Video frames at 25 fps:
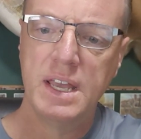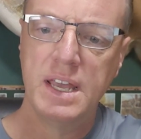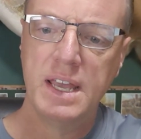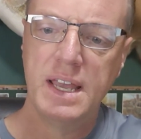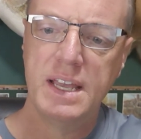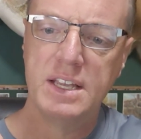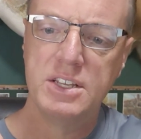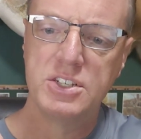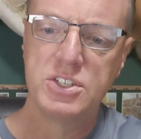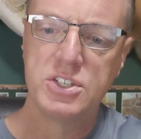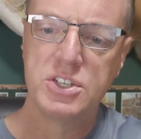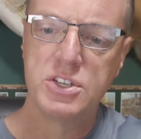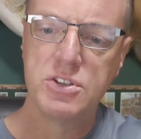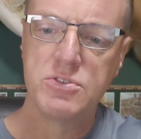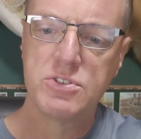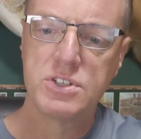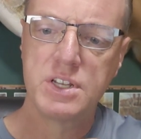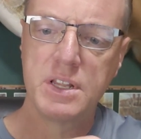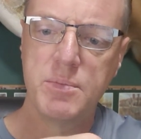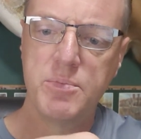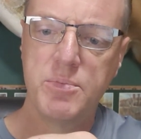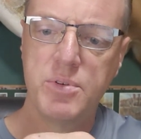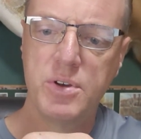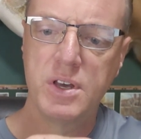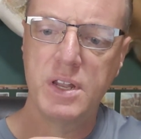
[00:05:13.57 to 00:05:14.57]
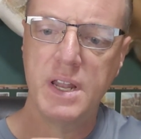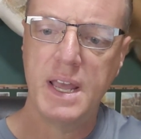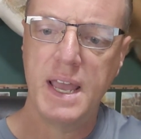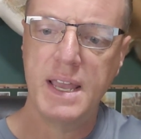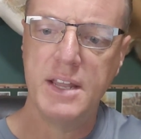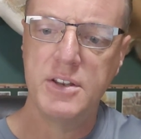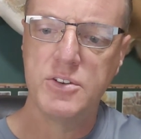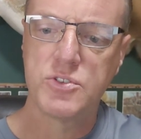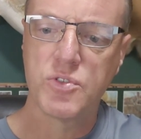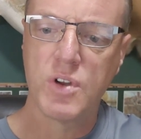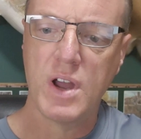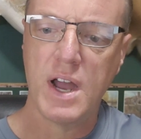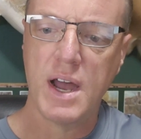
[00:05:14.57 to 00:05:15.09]
is usually put a
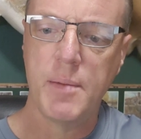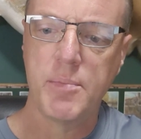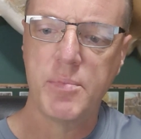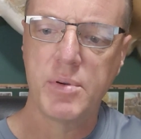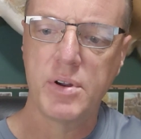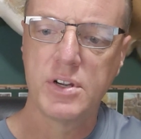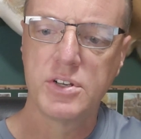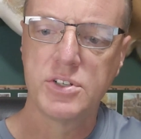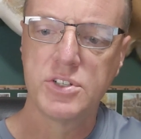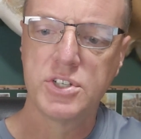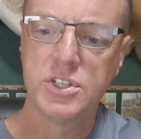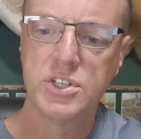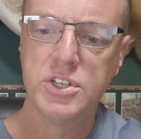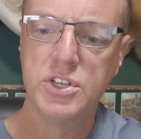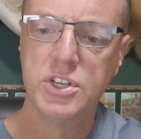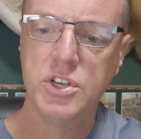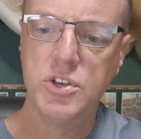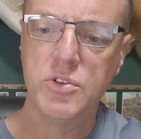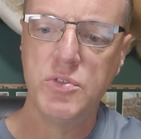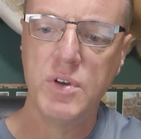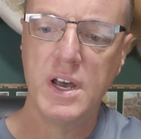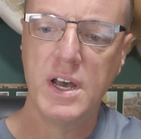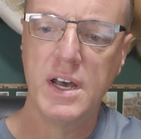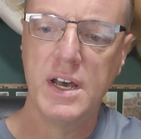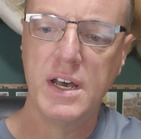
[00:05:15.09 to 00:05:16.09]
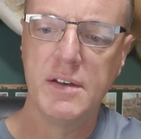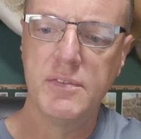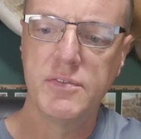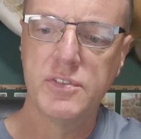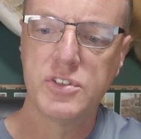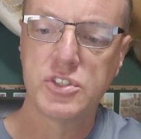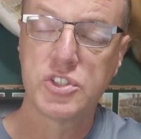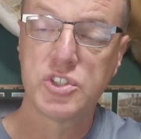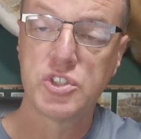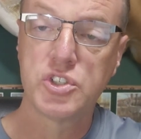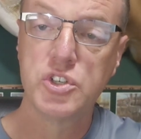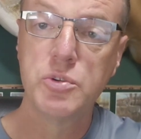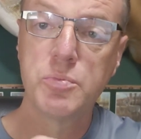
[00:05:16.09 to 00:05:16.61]
drop or two of
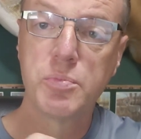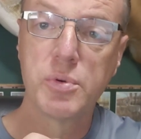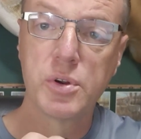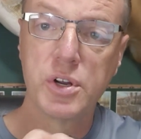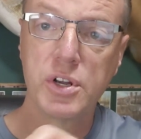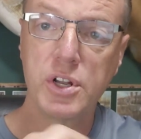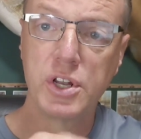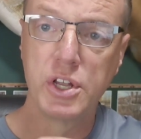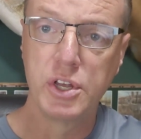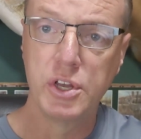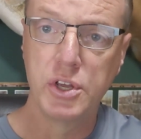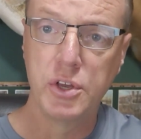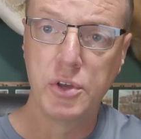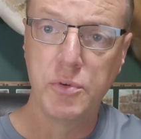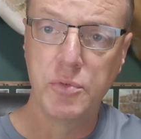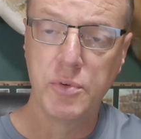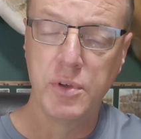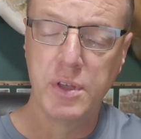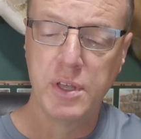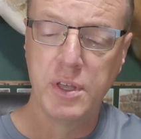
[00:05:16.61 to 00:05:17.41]
super glue